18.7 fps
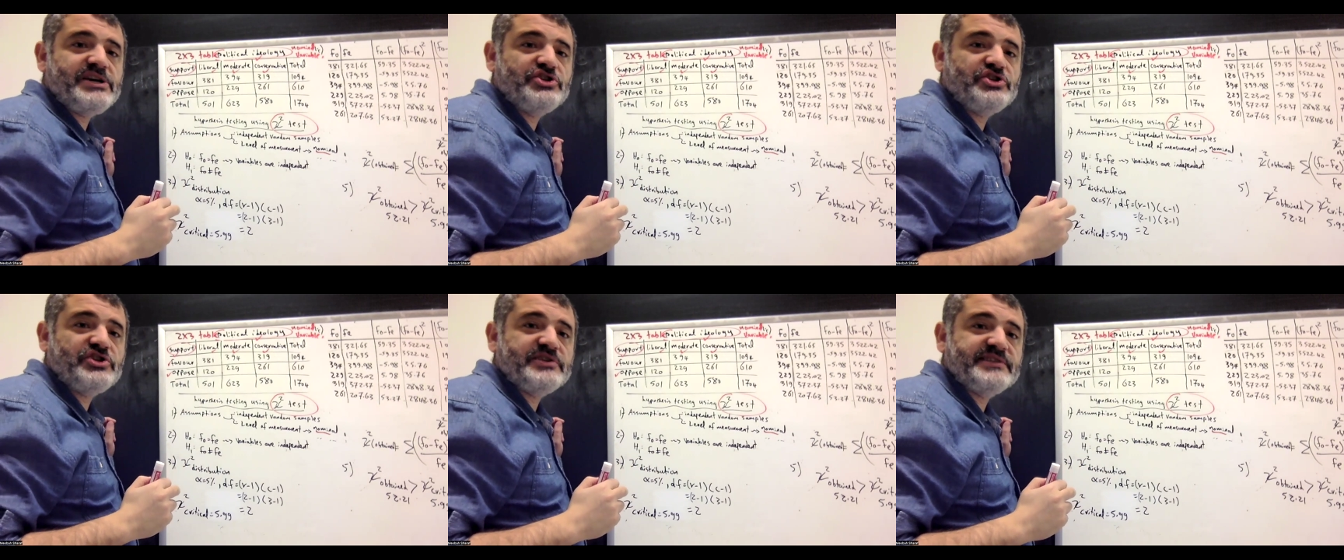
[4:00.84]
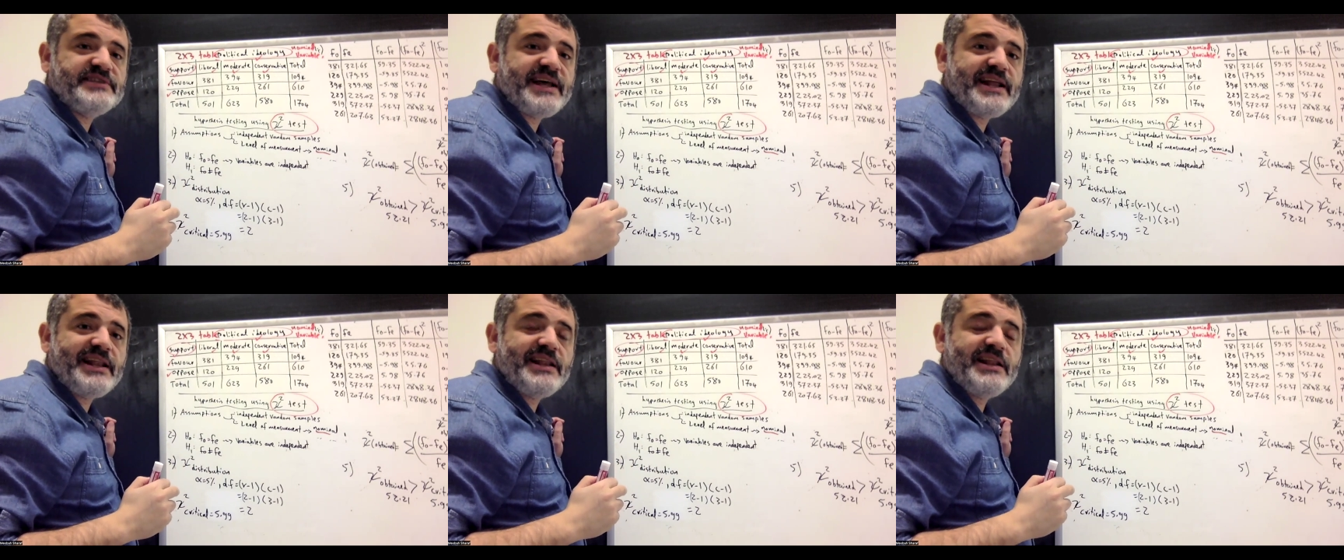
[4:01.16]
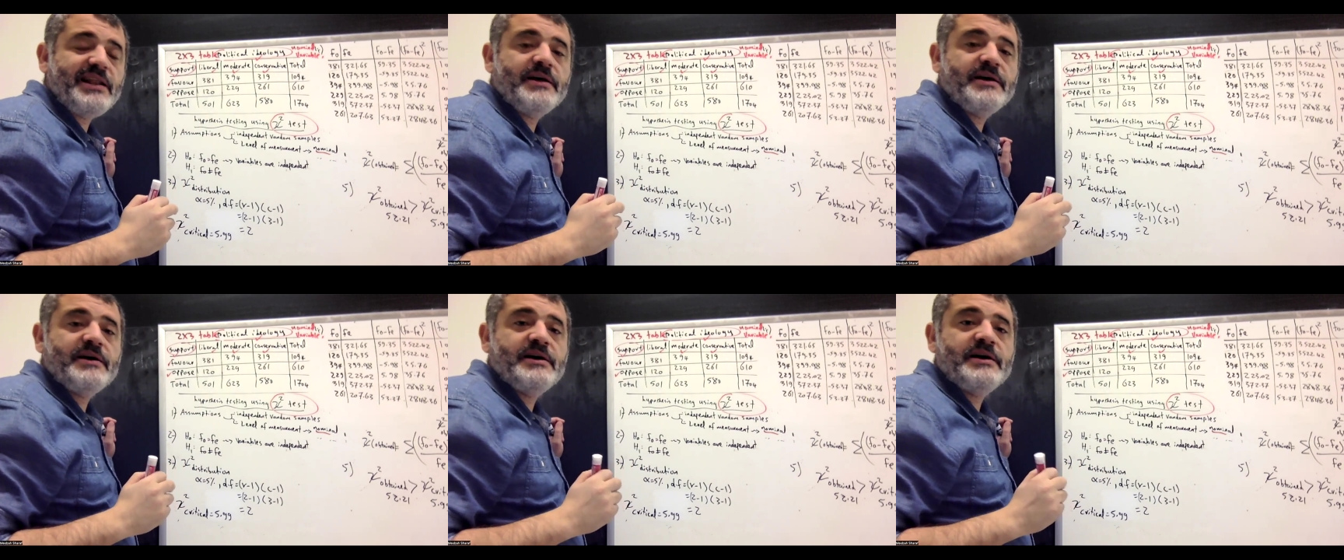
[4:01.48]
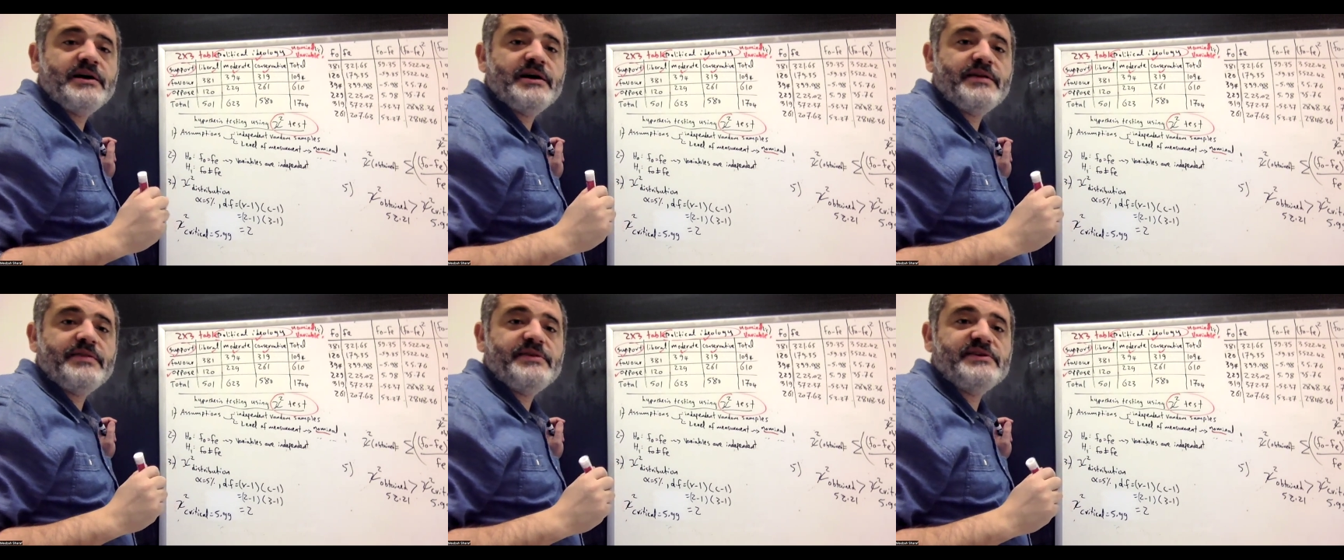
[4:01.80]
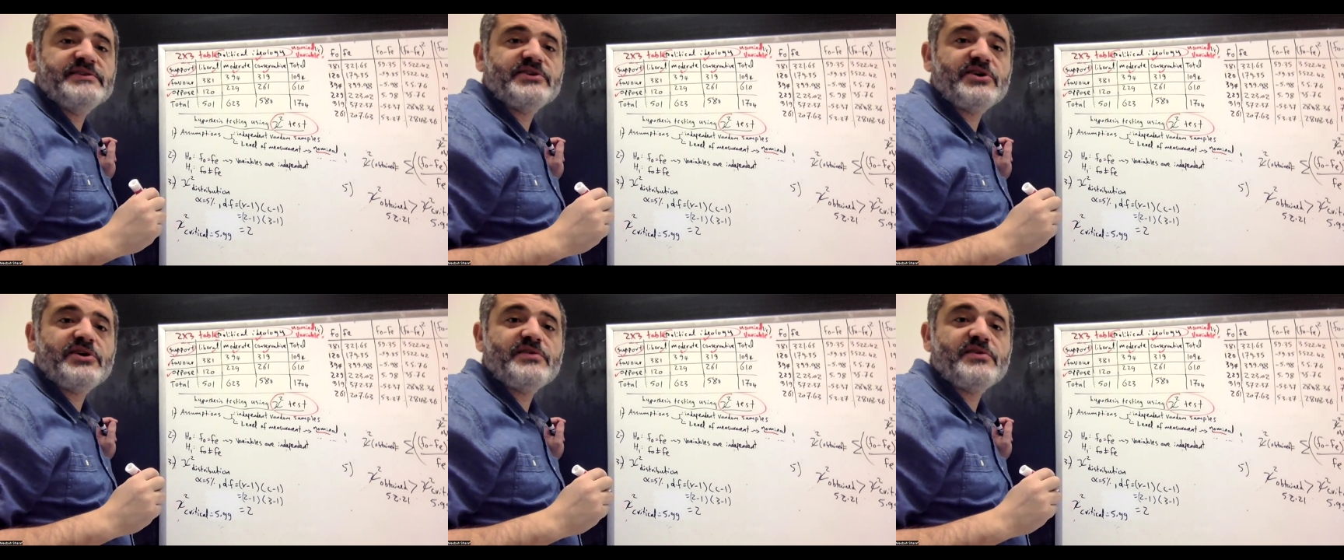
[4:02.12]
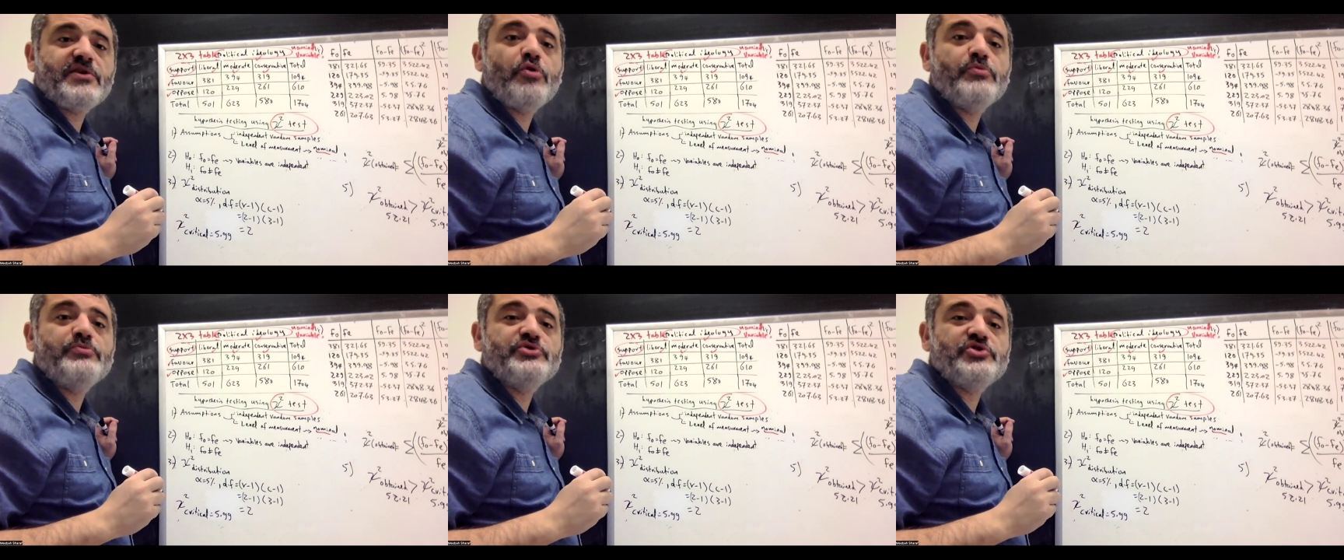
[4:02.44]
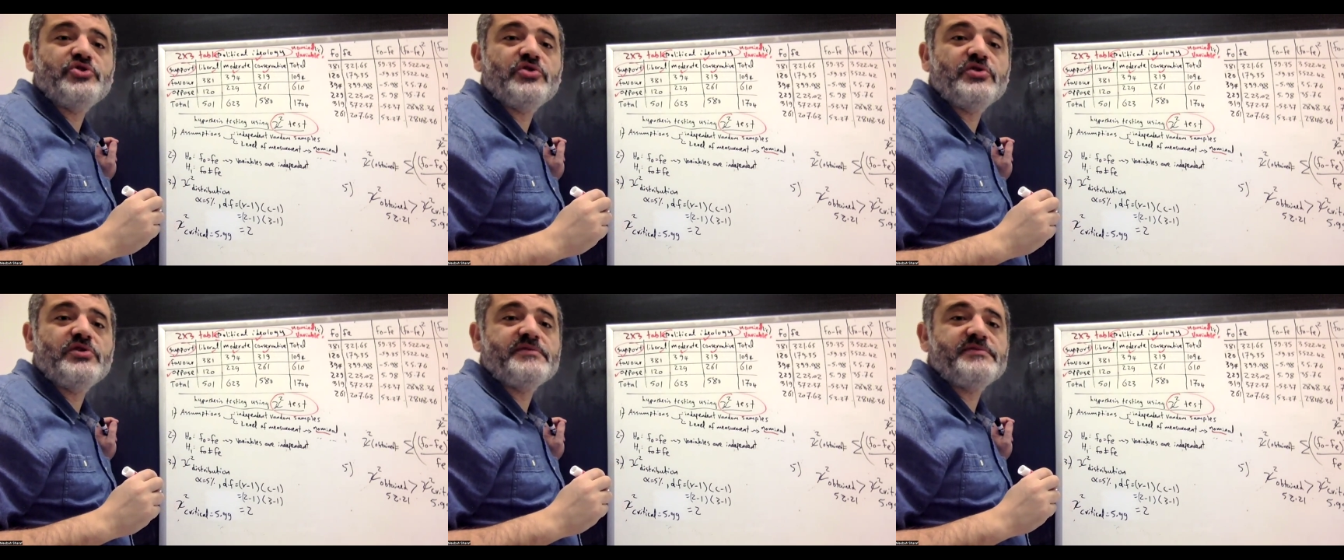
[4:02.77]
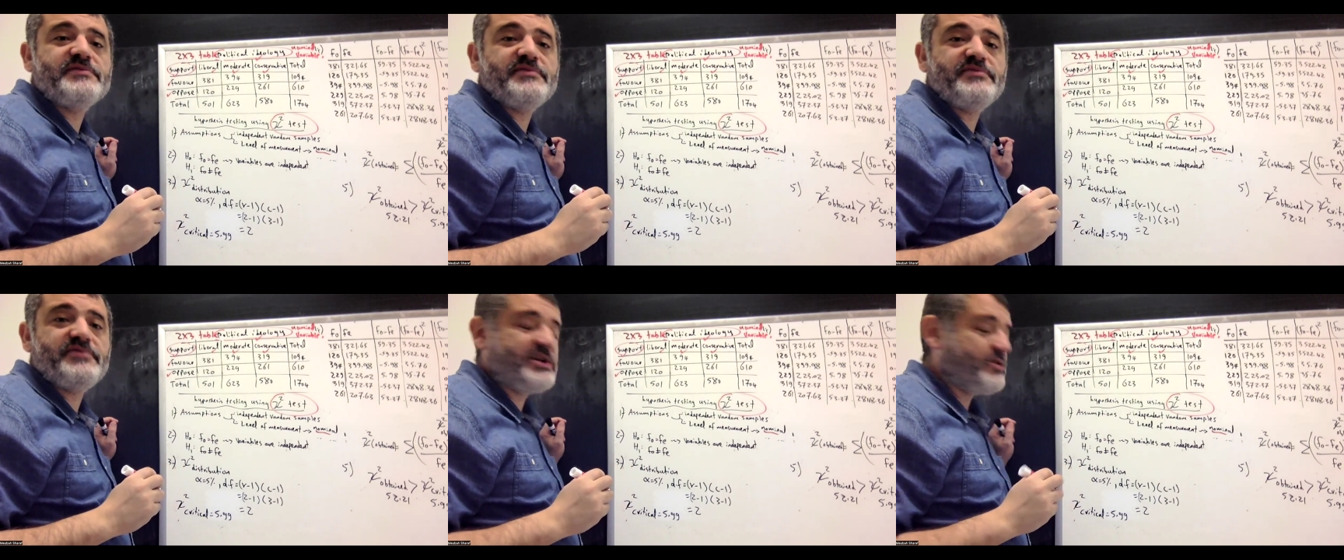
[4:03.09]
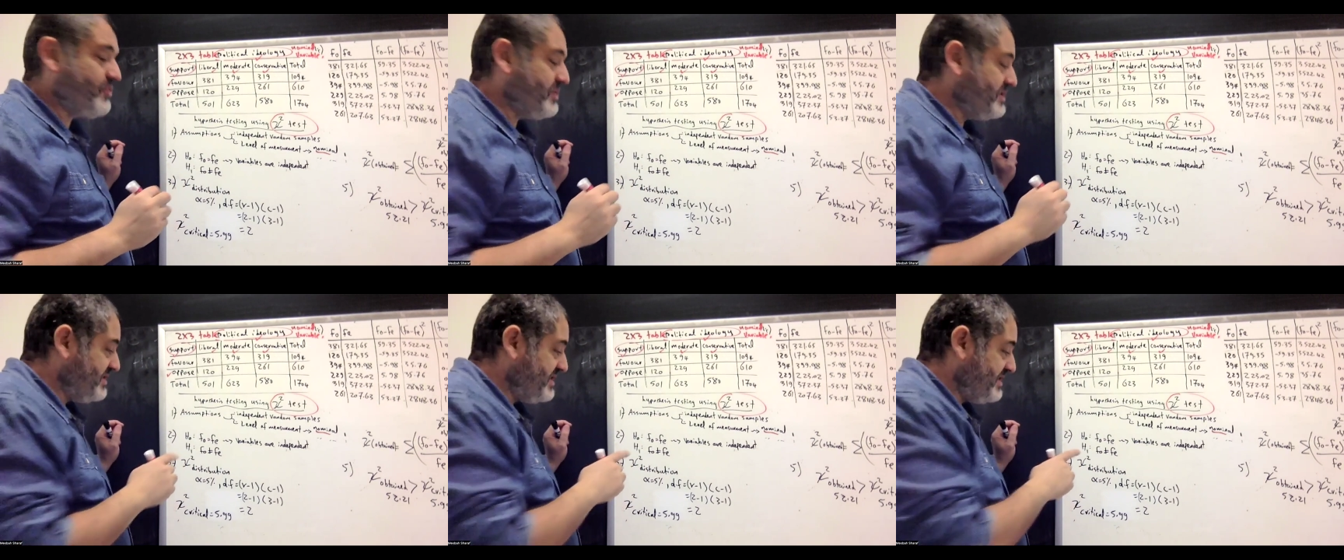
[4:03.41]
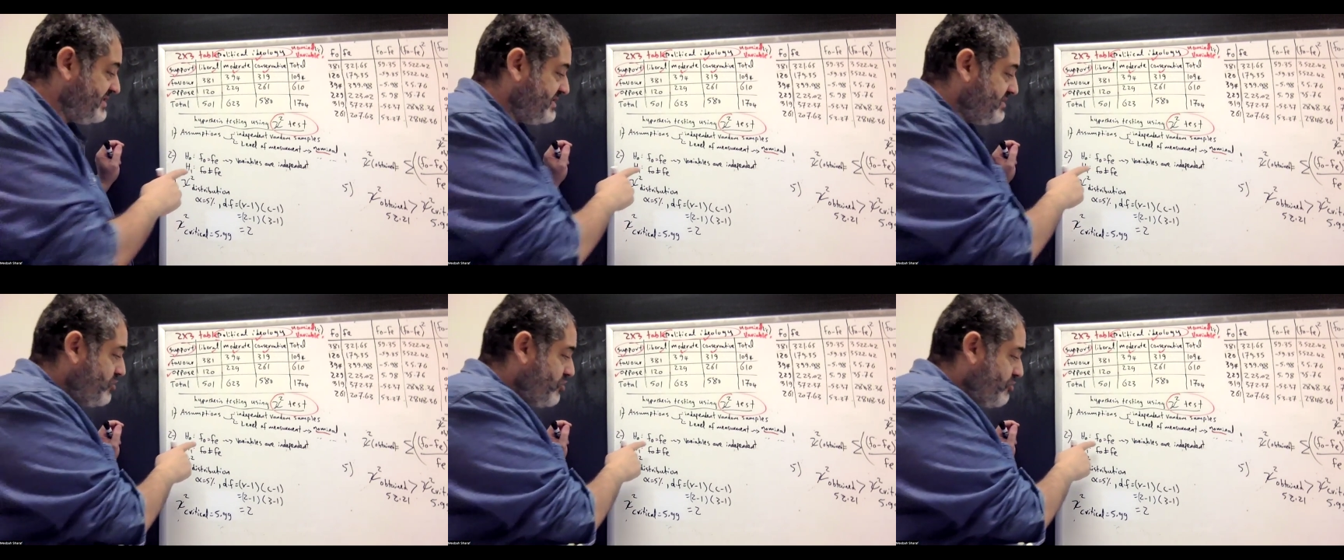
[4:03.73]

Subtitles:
each cell, these are the observed frequencies.